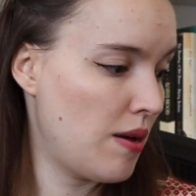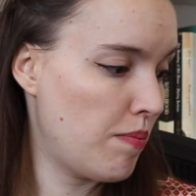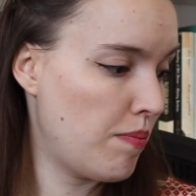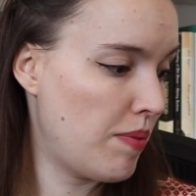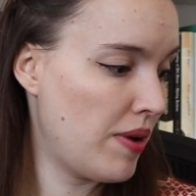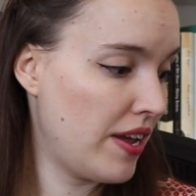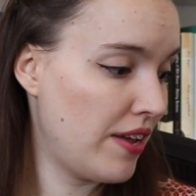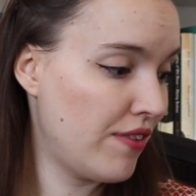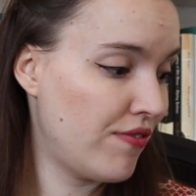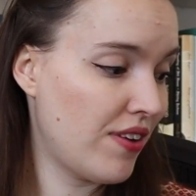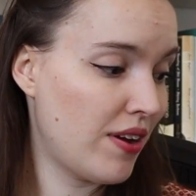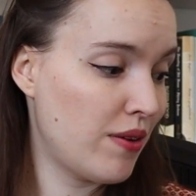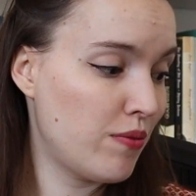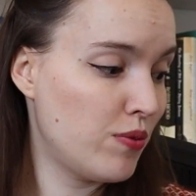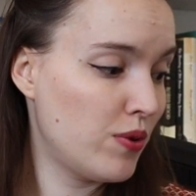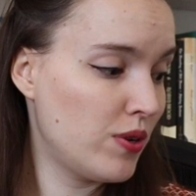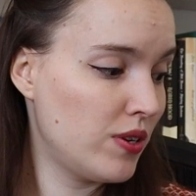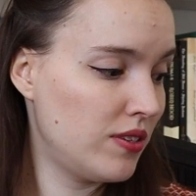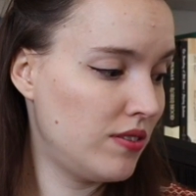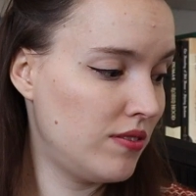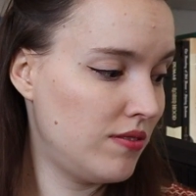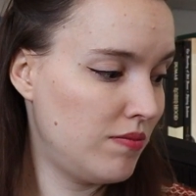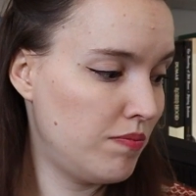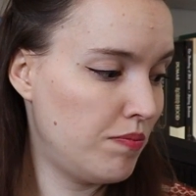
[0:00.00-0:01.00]
But if I
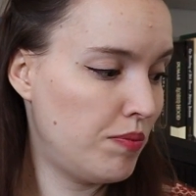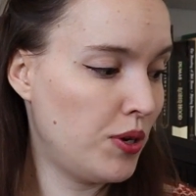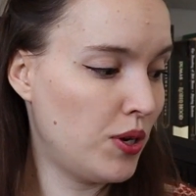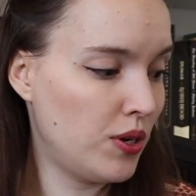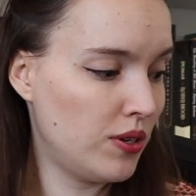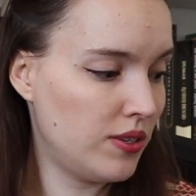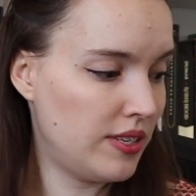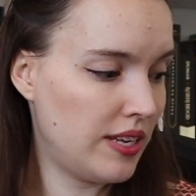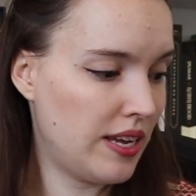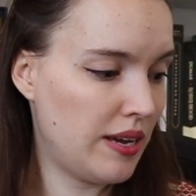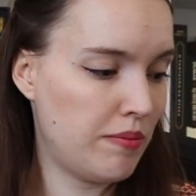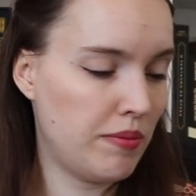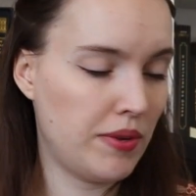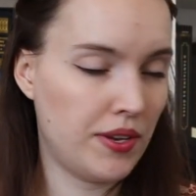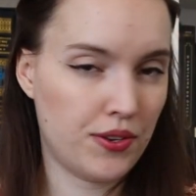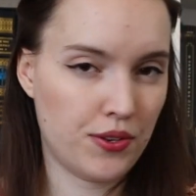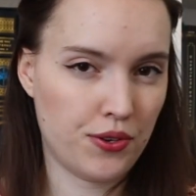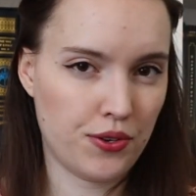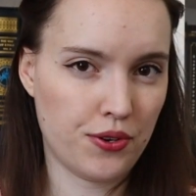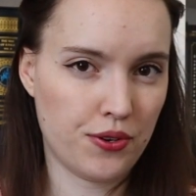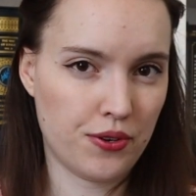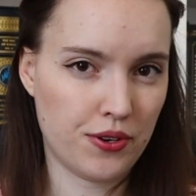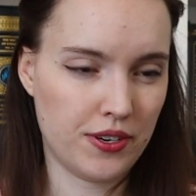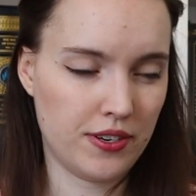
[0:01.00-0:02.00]
would put them in
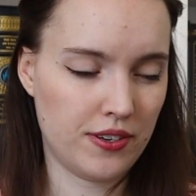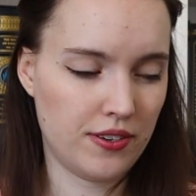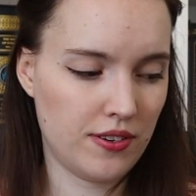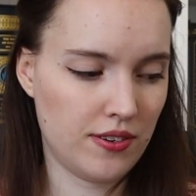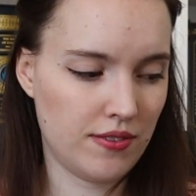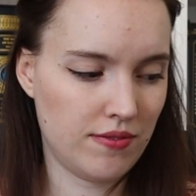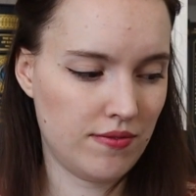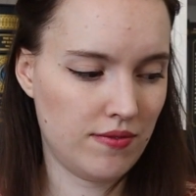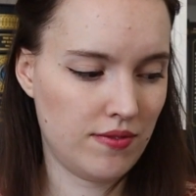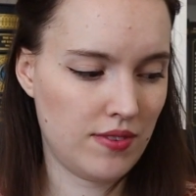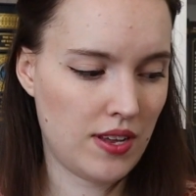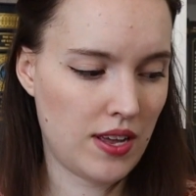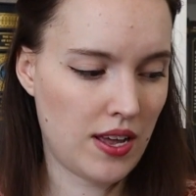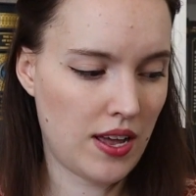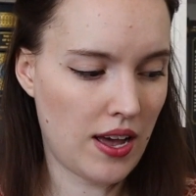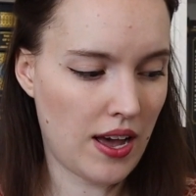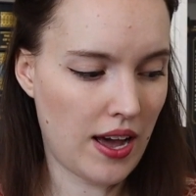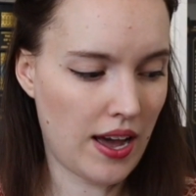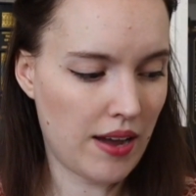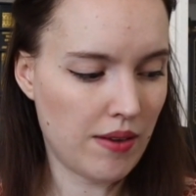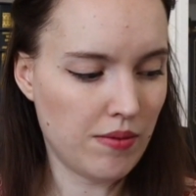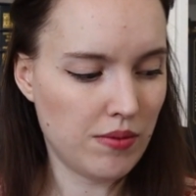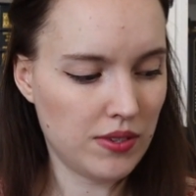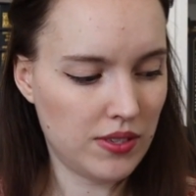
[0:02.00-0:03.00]
the order,
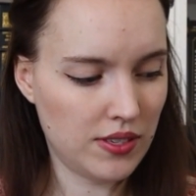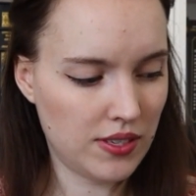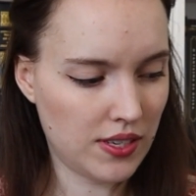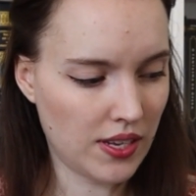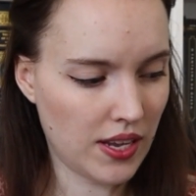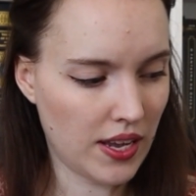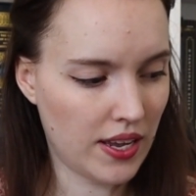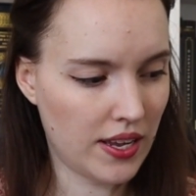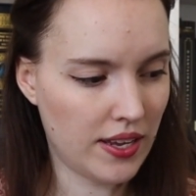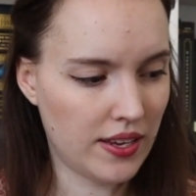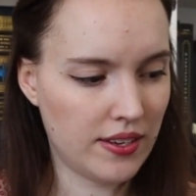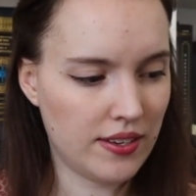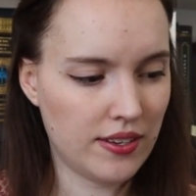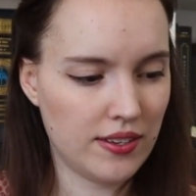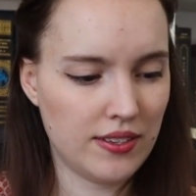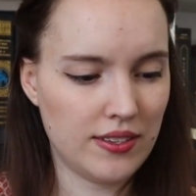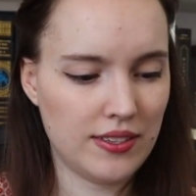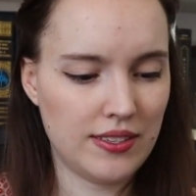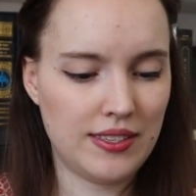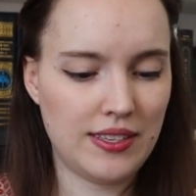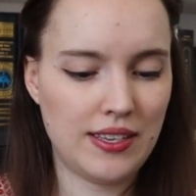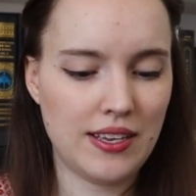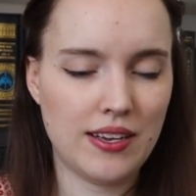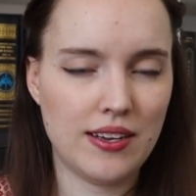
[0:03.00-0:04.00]
I would say
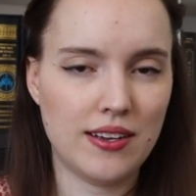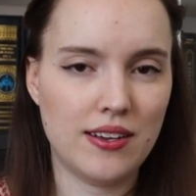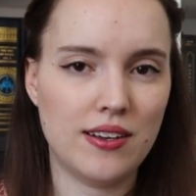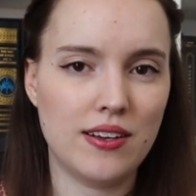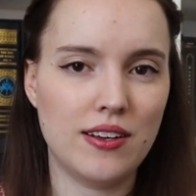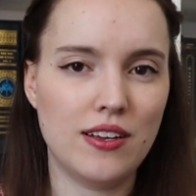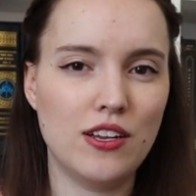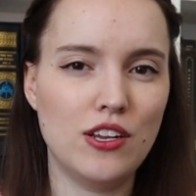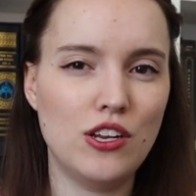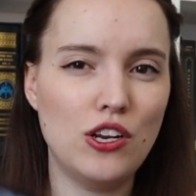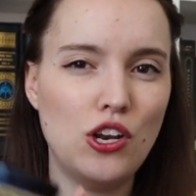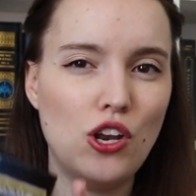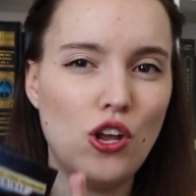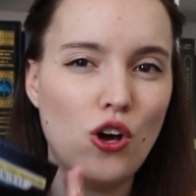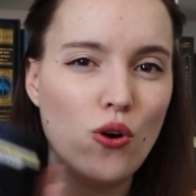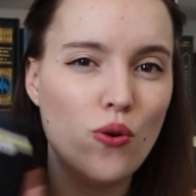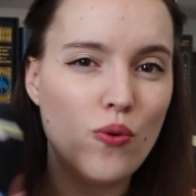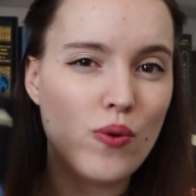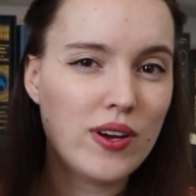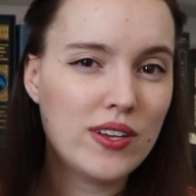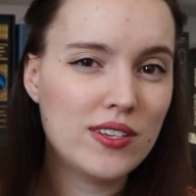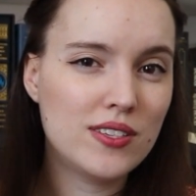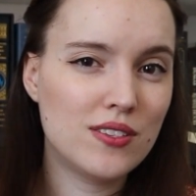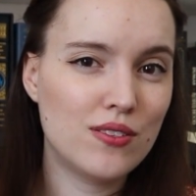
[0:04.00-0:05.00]
the
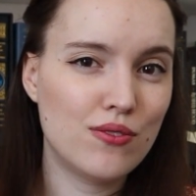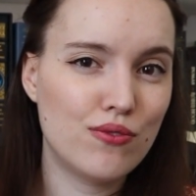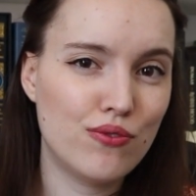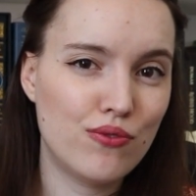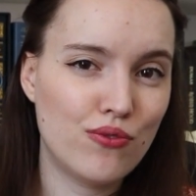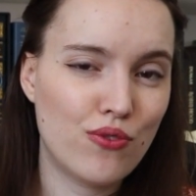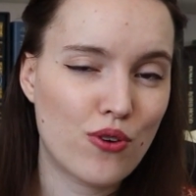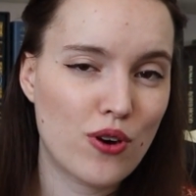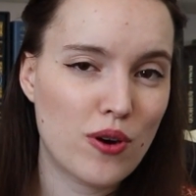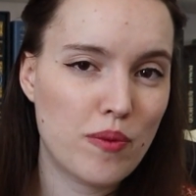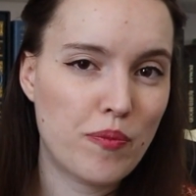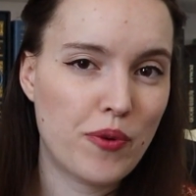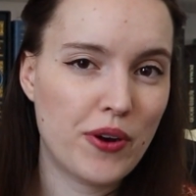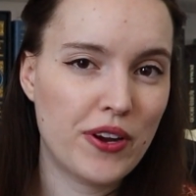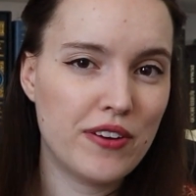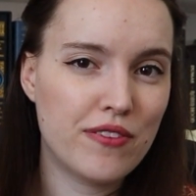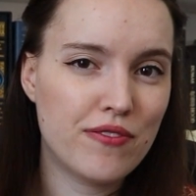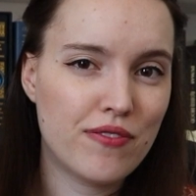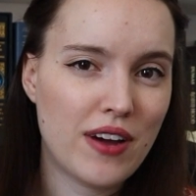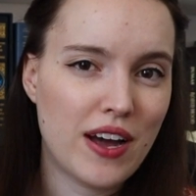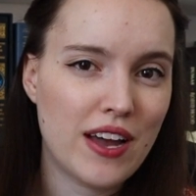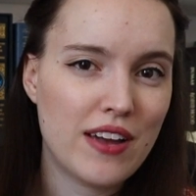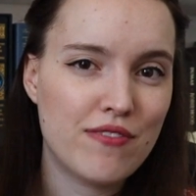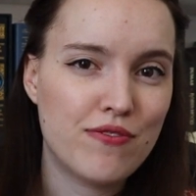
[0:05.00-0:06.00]
lowest
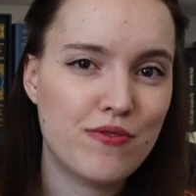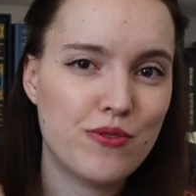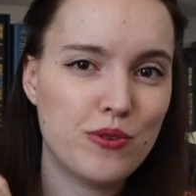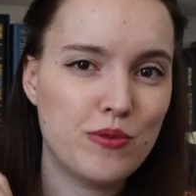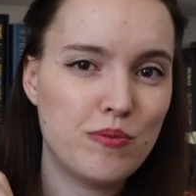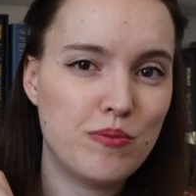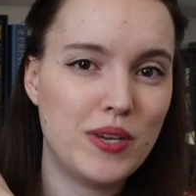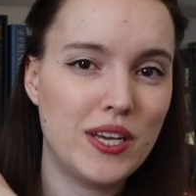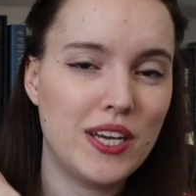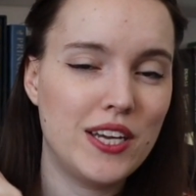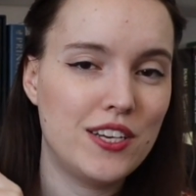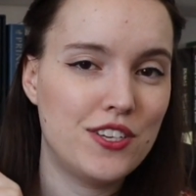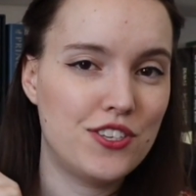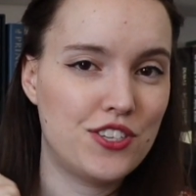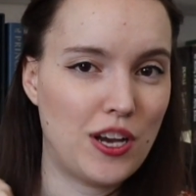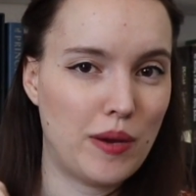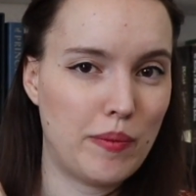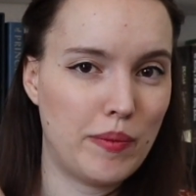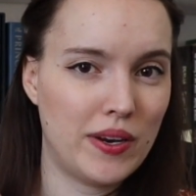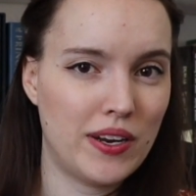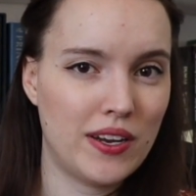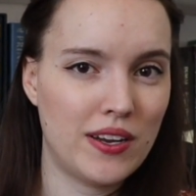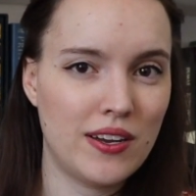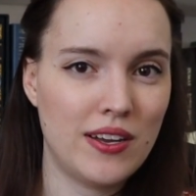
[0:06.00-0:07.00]
4.5 would be
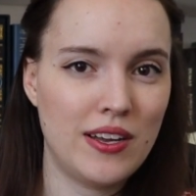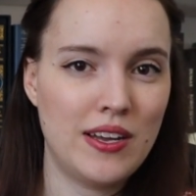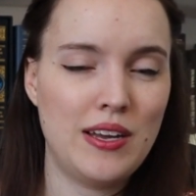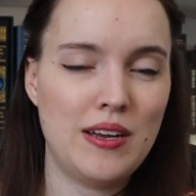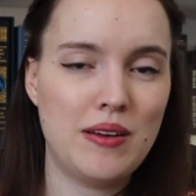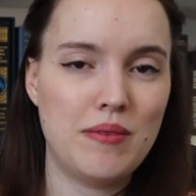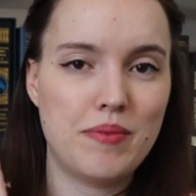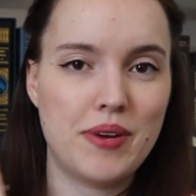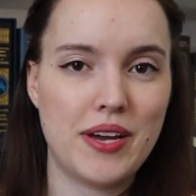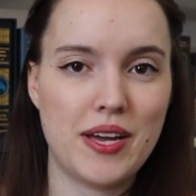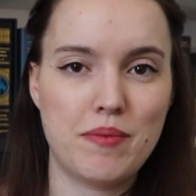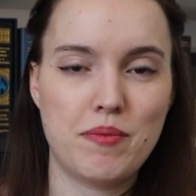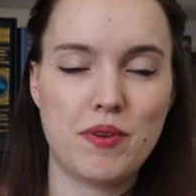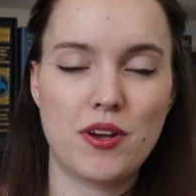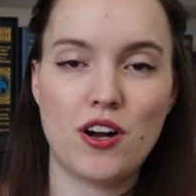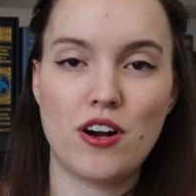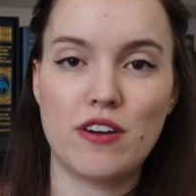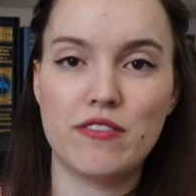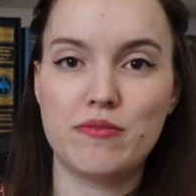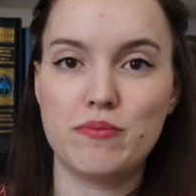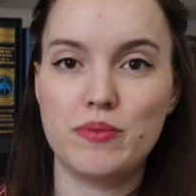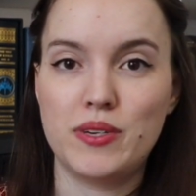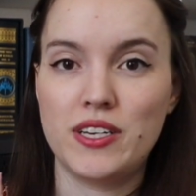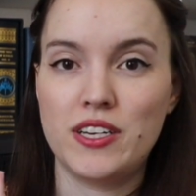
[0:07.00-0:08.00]
Gemina, by Amie
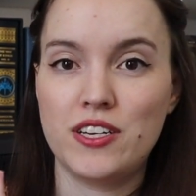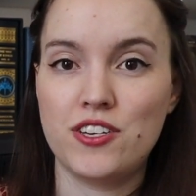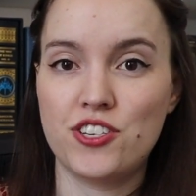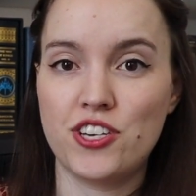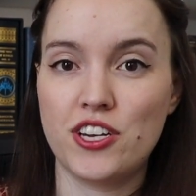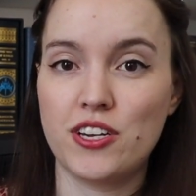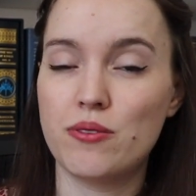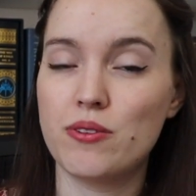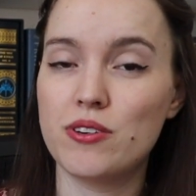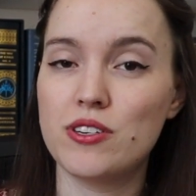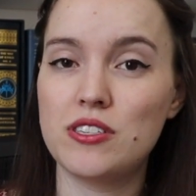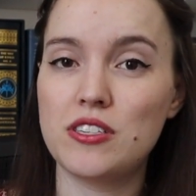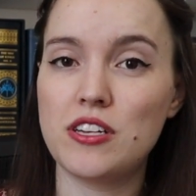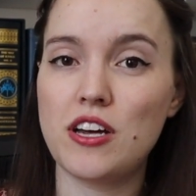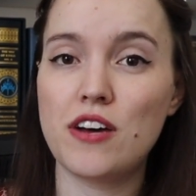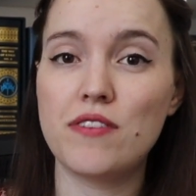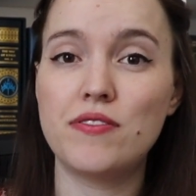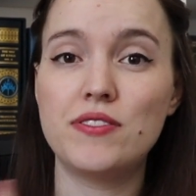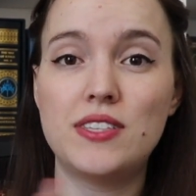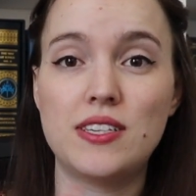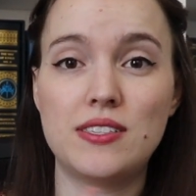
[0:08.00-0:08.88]
Kaufmann and Jay Kristoff.